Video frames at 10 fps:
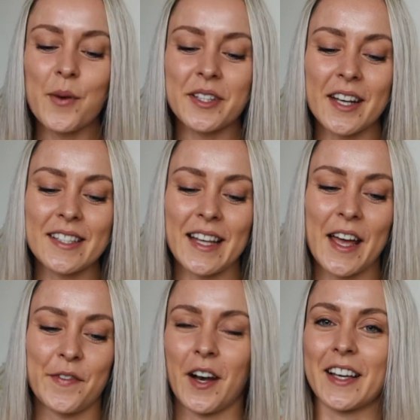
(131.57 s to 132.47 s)
I was gonna
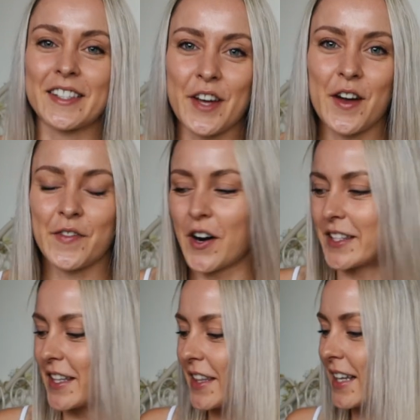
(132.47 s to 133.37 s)
say for like stir
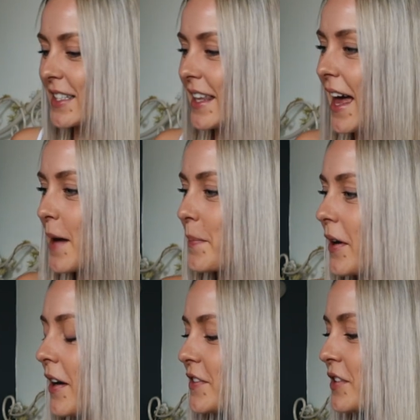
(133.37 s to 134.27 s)
fries and things like that,
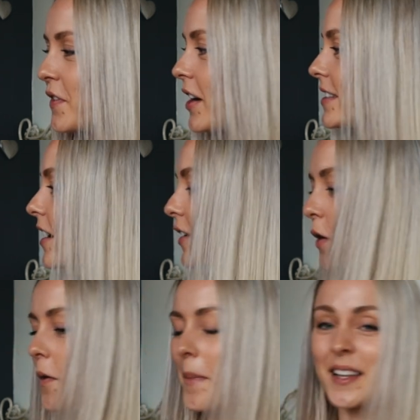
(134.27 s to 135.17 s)
but I've just realized that I've
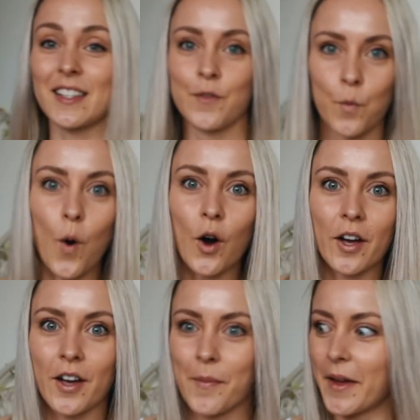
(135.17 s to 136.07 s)
got a massive wok
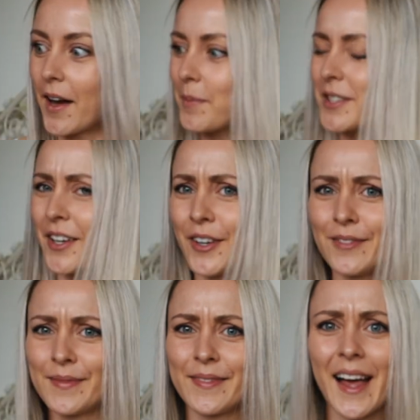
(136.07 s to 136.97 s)
coming up,
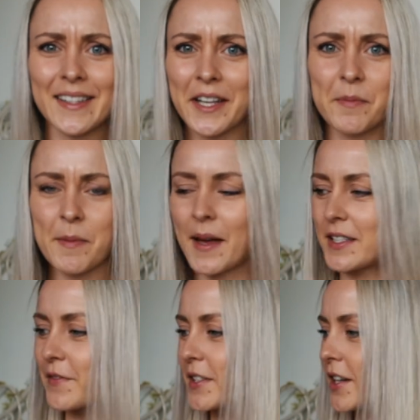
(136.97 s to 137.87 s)
so that's gonna be
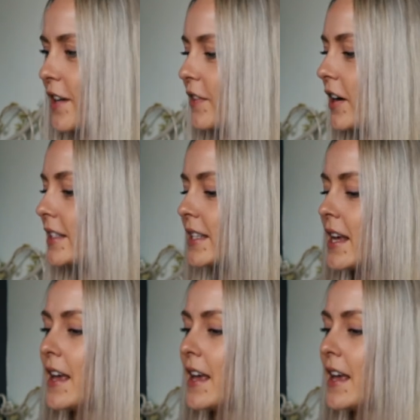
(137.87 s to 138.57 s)
better for stir fries.